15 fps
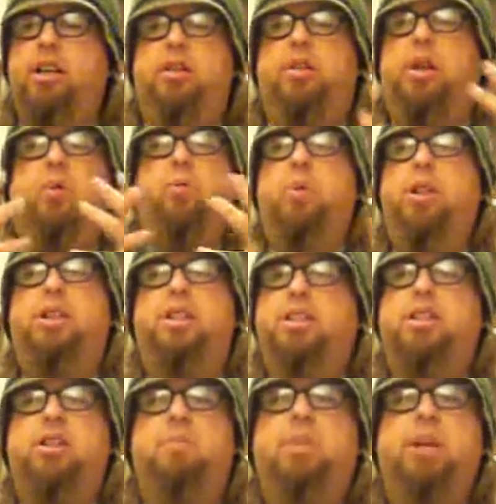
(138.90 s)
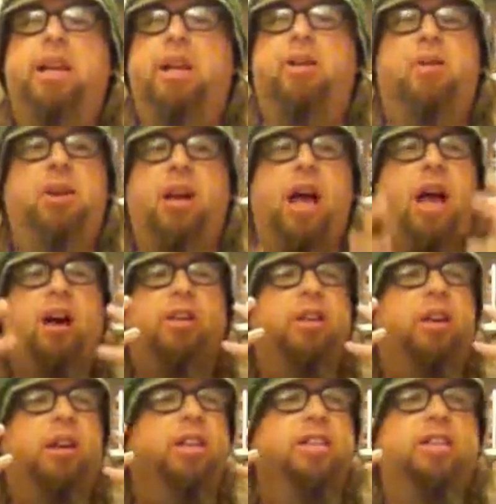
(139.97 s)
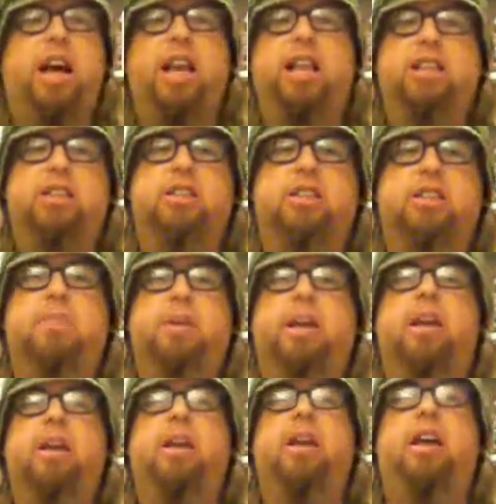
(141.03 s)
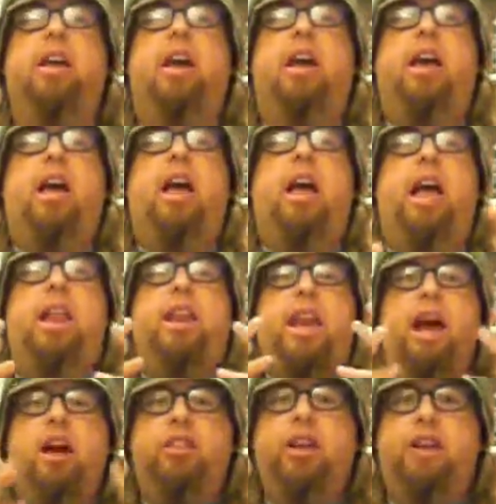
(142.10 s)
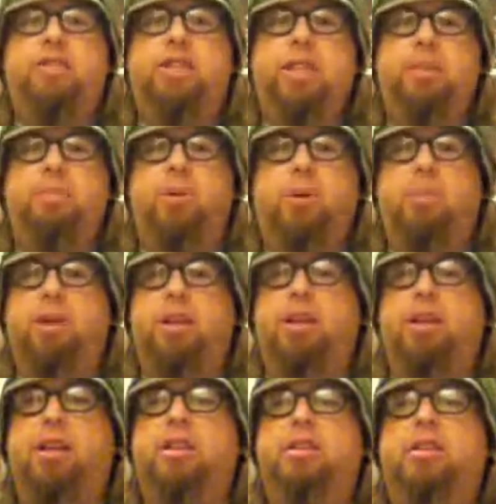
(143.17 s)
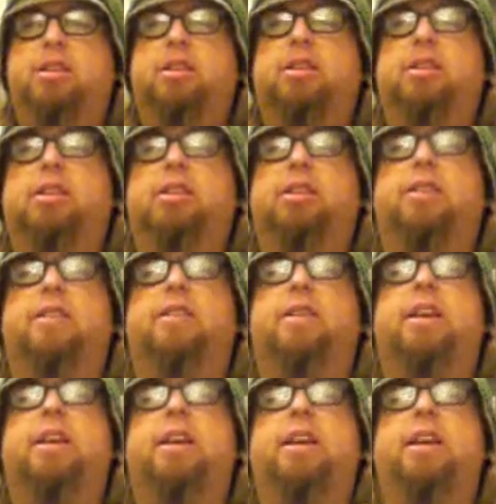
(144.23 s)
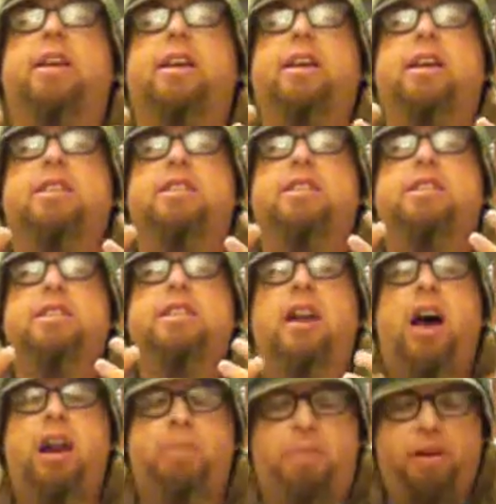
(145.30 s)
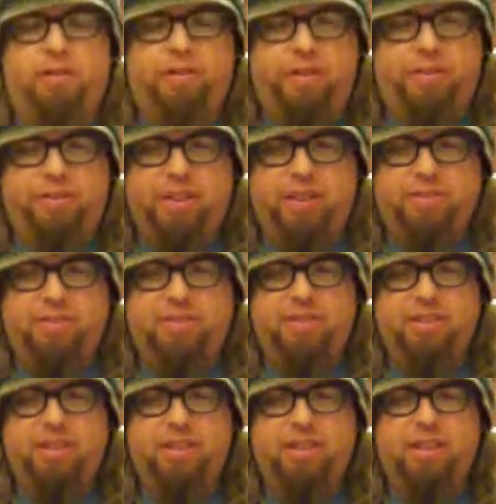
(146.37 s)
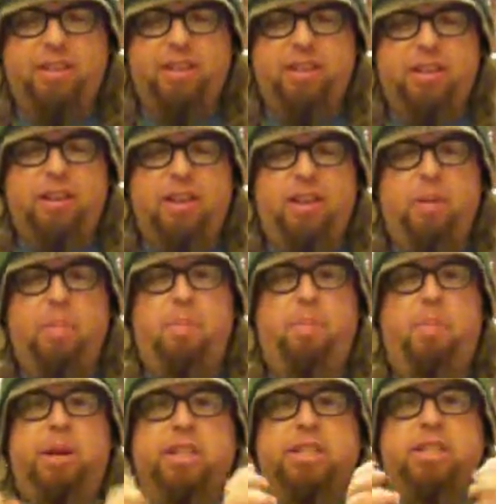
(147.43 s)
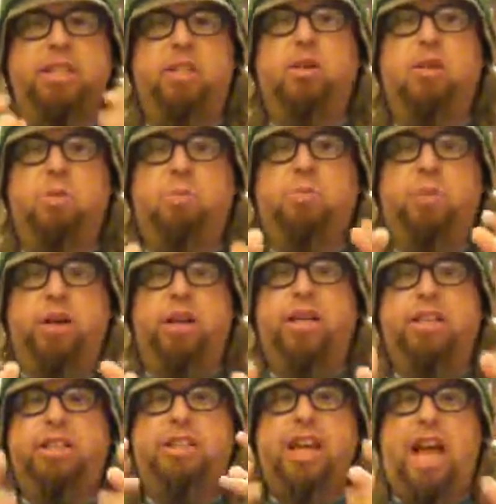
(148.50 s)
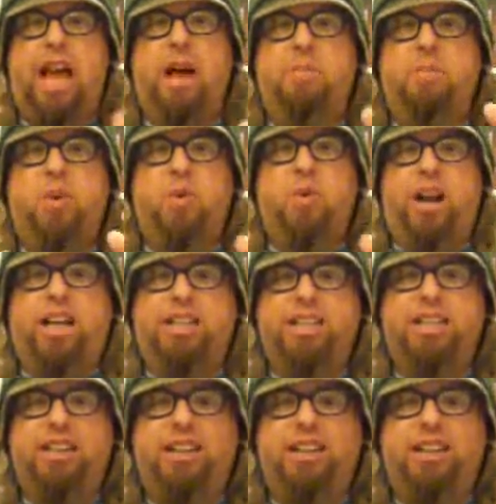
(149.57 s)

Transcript: like what this could be, how exciting this could be. And now that I've seen Prometheus, it's not a perfect film, but it's still pretty damn great.